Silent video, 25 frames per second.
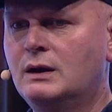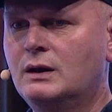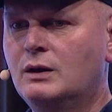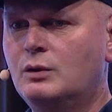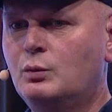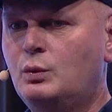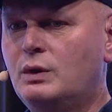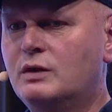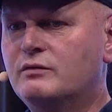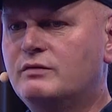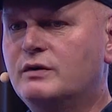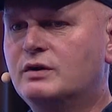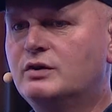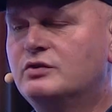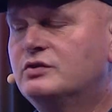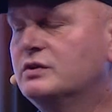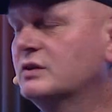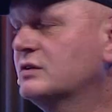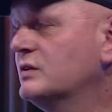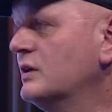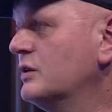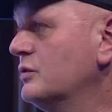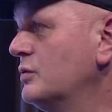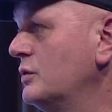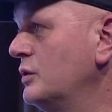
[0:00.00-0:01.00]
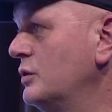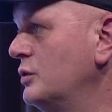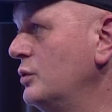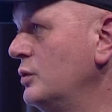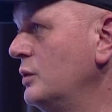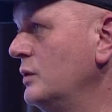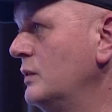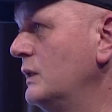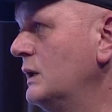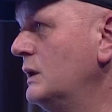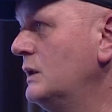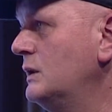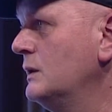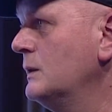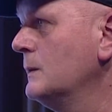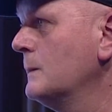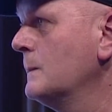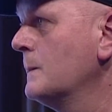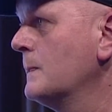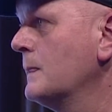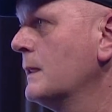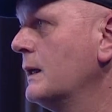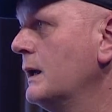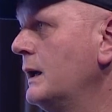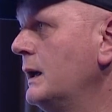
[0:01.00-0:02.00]
we are very successful in doing that.
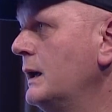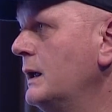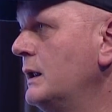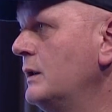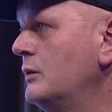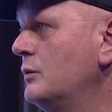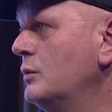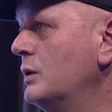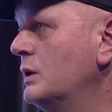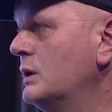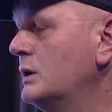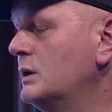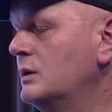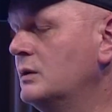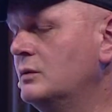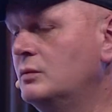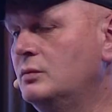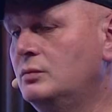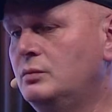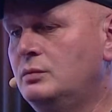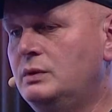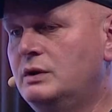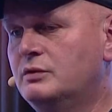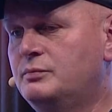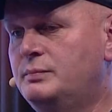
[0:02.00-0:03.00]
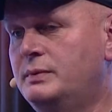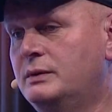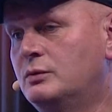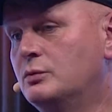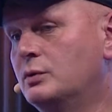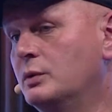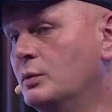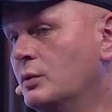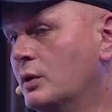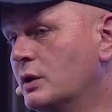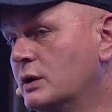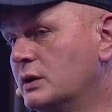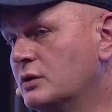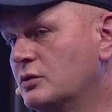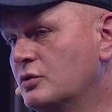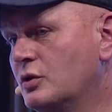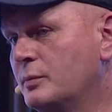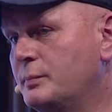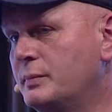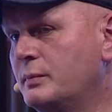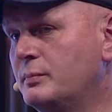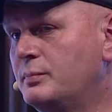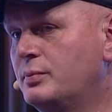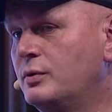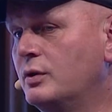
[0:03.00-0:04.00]
And we have been rewarded
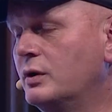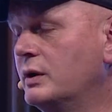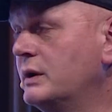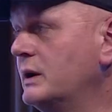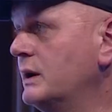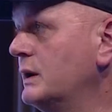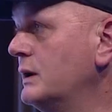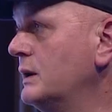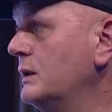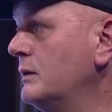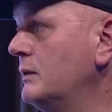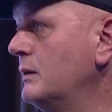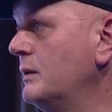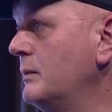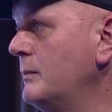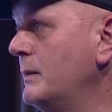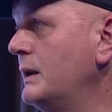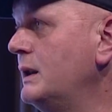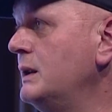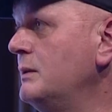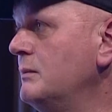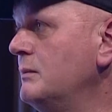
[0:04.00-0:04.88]
top employer in many,